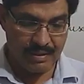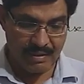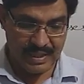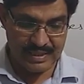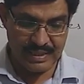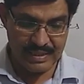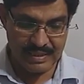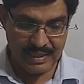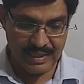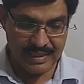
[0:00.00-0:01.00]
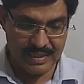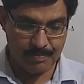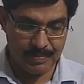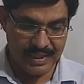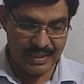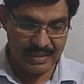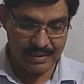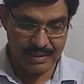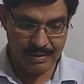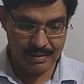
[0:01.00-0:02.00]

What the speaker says: air rises, its place